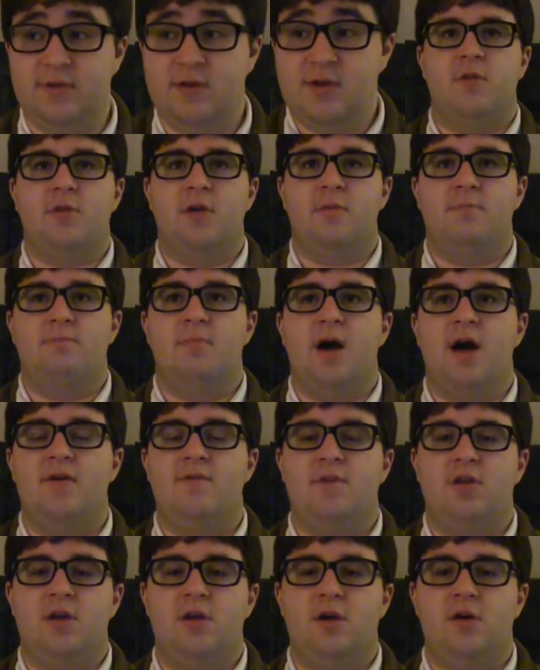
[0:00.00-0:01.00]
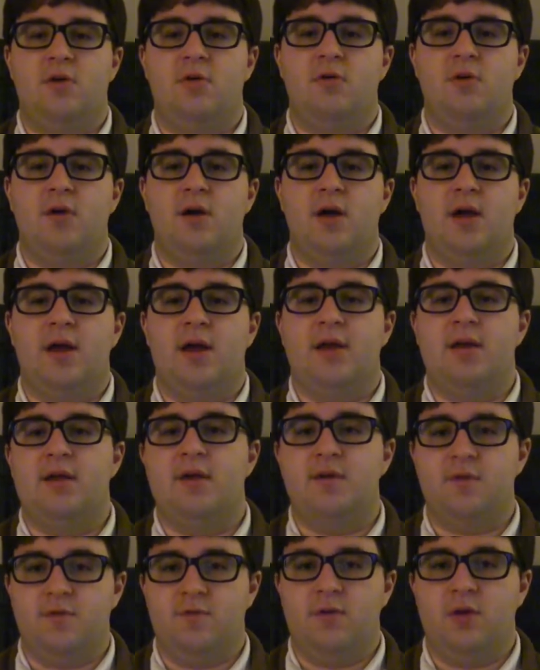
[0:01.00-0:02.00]
it's like my video and
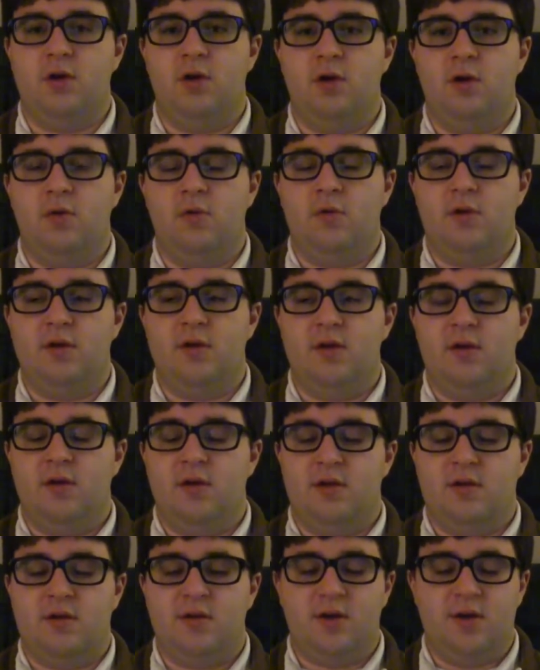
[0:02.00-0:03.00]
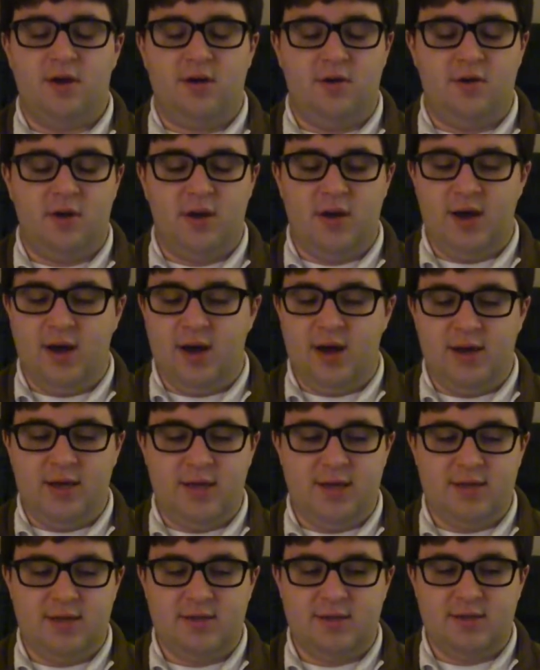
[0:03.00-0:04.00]
his video,
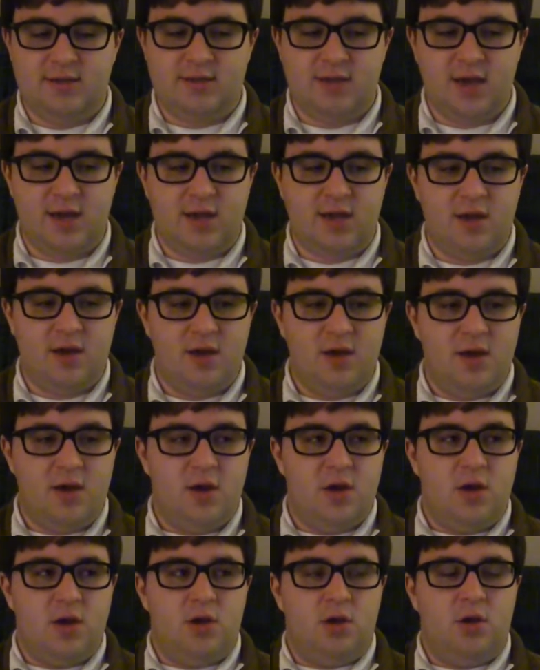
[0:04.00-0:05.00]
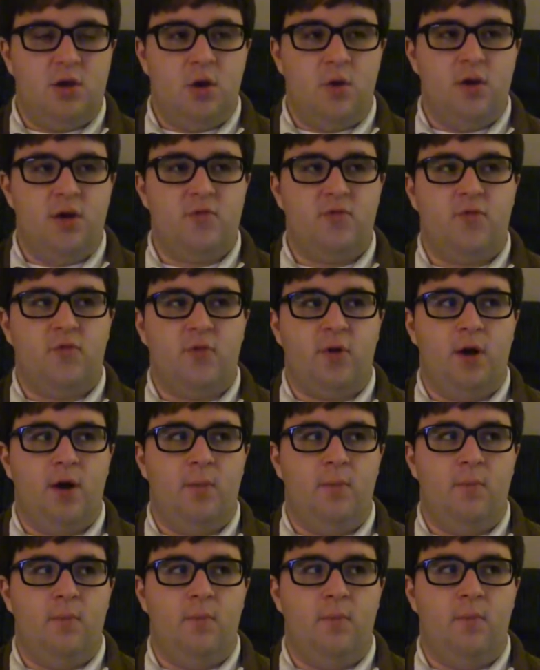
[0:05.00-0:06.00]
it's like going
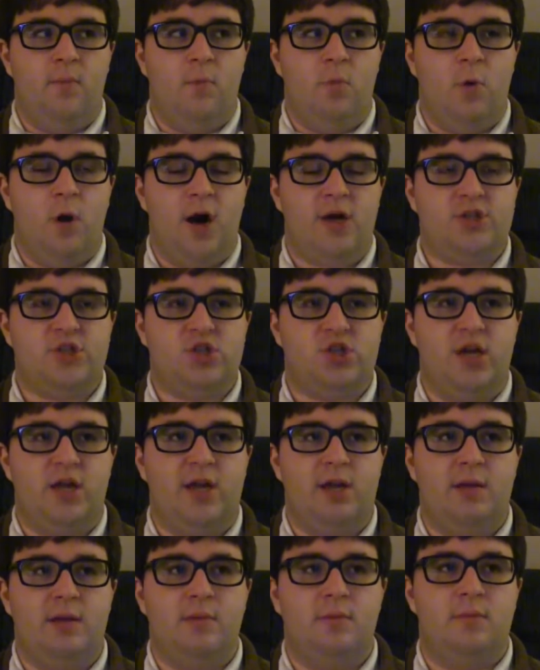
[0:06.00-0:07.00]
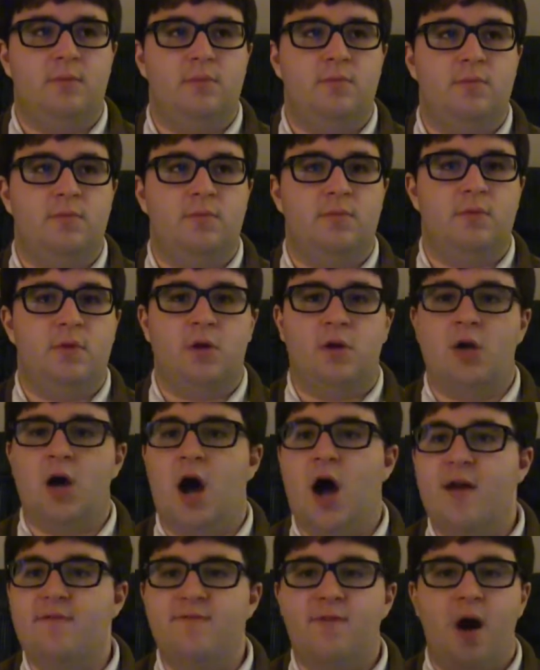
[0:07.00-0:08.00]
from watching The
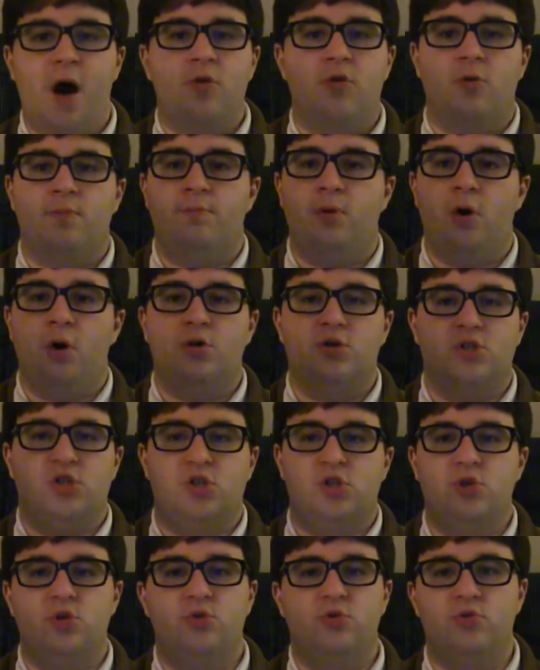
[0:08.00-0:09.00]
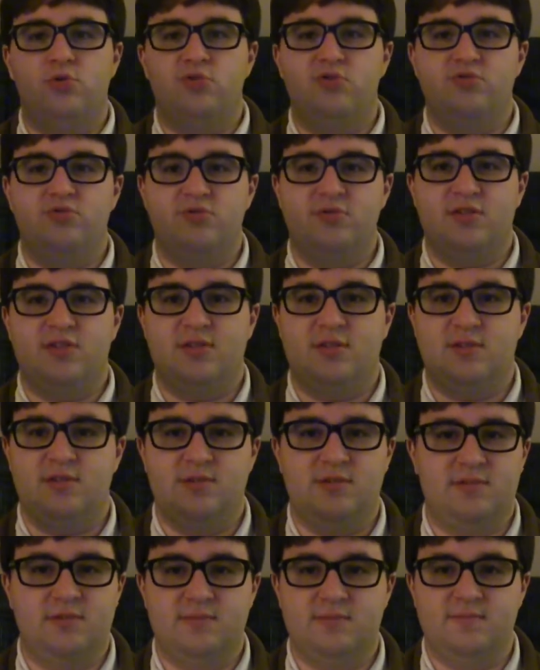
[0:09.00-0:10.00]
Godfather Part 2
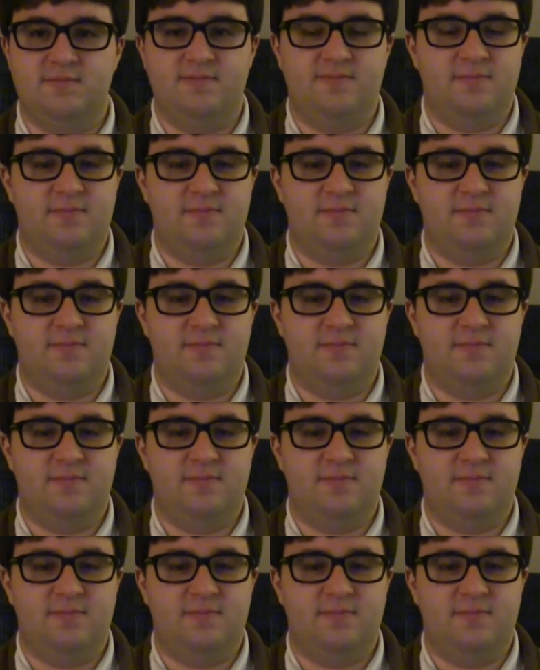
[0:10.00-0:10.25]
to